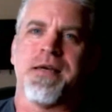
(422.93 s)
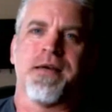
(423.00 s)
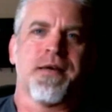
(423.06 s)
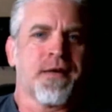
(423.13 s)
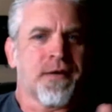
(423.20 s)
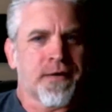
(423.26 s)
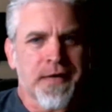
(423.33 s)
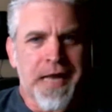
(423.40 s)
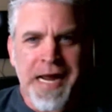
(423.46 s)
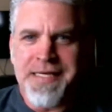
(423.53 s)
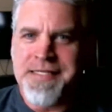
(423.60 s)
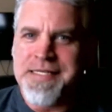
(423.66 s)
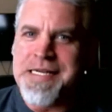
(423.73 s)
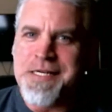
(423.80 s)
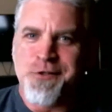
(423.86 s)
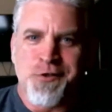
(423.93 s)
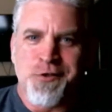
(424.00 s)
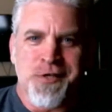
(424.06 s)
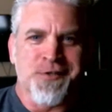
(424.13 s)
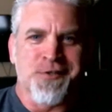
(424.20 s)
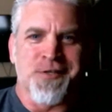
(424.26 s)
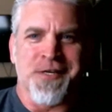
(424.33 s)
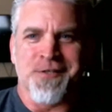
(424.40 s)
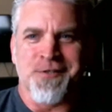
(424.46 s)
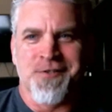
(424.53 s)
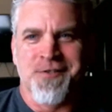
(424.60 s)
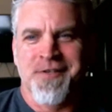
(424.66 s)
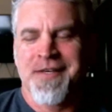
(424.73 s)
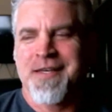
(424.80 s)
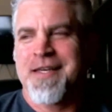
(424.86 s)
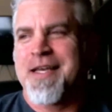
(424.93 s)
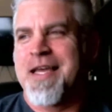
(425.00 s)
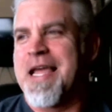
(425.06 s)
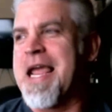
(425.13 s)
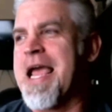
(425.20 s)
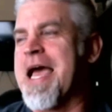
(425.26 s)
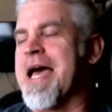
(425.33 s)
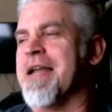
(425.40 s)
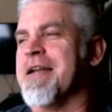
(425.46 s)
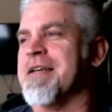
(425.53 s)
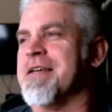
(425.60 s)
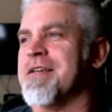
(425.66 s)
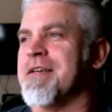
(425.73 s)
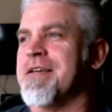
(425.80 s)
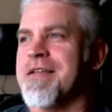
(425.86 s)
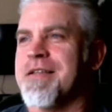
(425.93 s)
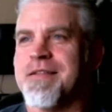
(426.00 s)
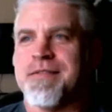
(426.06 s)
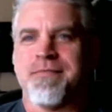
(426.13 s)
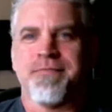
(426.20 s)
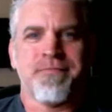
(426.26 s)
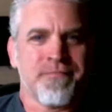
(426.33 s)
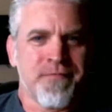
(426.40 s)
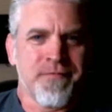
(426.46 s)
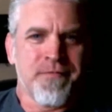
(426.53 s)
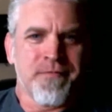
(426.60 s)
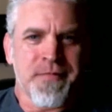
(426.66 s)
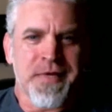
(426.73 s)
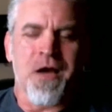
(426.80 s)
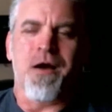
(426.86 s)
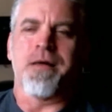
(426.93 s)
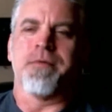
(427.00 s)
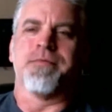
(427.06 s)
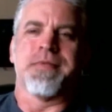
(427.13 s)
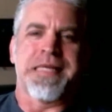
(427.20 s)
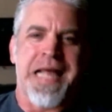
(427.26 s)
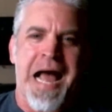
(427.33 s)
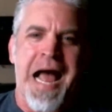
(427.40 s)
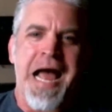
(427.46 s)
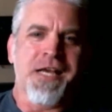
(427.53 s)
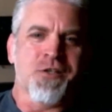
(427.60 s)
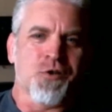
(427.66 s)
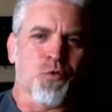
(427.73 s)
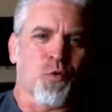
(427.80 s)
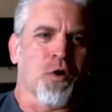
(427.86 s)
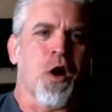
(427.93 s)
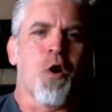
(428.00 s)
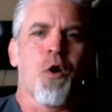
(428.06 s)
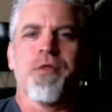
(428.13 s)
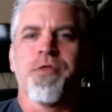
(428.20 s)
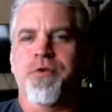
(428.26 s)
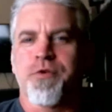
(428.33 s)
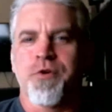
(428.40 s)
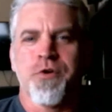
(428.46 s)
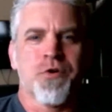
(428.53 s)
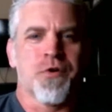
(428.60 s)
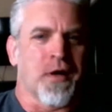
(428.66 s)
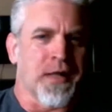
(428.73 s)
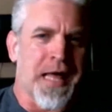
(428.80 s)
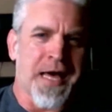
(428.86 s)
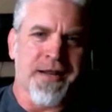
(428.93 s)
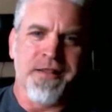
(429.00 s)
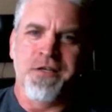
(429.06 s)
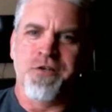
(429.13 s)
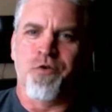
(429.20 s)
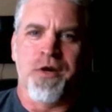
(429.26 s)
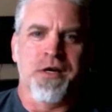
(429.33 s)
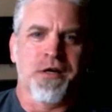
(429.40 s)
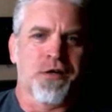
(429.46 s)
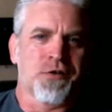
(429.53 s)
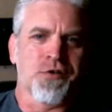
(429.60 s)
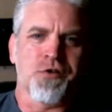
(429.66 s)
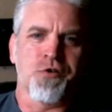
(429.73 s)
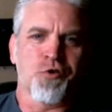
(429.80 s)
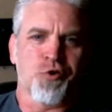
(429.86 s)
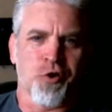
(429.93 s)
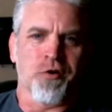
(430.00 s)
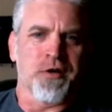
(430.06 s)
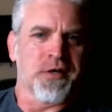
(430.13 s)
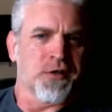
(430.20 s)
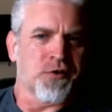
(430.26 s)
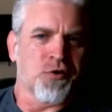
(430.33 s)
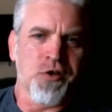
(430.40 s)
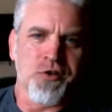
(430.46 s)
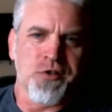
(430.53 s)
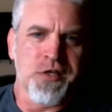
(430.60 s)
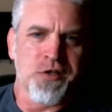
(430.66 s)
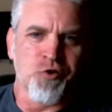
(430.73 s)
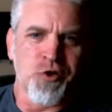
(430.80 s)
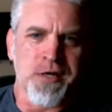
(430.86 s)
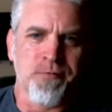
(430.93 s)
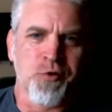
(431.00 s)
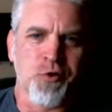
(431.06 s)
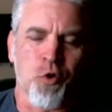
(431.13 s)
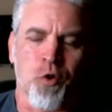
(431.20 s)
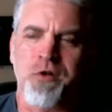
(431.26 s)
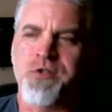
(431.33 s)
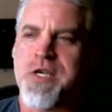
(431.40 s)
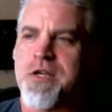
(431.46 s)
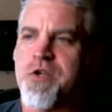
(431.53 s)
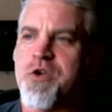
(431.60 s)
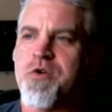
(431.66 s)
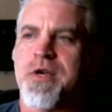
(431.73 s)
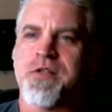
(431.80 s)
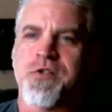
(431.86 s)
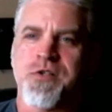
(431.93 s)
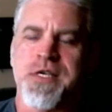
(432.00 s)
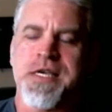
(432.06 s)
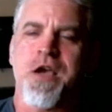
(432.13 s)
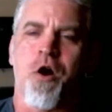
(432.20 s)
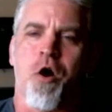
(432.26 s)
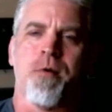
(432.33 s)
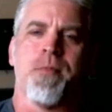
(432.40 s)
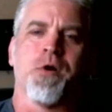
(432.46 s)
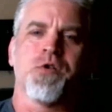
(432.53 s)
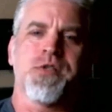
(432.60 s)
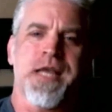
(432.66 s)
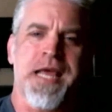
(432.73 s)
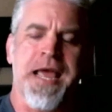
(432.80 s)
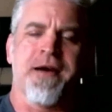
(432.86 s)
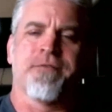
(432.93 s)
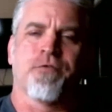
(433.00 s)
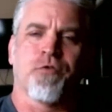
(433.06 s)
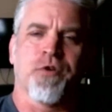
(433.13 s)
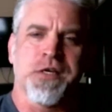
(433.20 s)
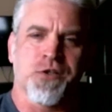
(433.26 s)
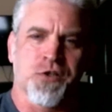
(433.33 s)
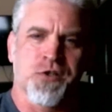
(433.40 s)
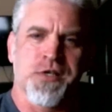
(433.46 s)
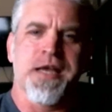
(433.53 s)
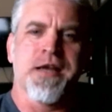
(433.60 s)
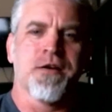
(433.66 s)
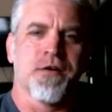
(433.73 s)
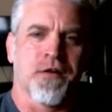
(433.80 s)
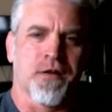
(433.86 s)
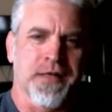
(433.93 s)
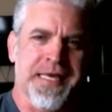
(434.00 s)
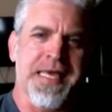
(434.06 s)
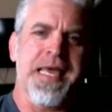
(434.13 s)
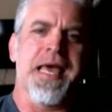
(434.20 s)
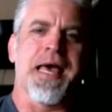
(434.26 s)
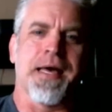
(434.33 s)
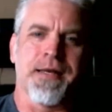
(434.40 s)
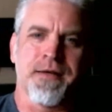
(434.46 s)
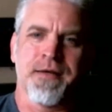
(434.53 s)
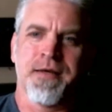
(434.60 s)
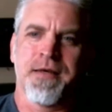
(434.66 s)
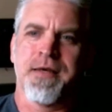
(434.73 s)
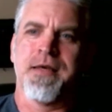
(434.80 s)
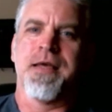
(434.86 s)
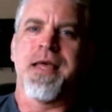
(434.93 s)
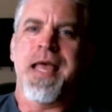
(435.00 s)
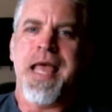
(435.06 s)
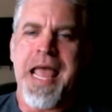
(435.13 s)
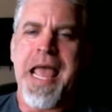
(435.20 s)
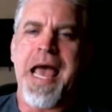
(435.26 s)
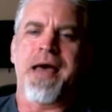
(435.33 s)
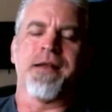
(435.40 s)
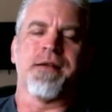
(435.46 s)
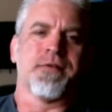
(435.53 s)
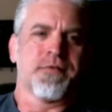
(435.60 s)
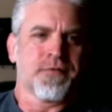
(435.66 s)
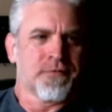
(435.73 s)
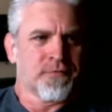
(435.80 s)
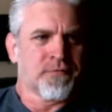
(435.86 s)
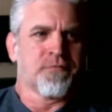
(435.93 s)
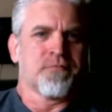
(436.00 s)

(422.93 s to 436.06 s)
the 1960s and you know, the guys were going through a lot of the drills shirtless, just in gym shorts, and you can see almost every single kid had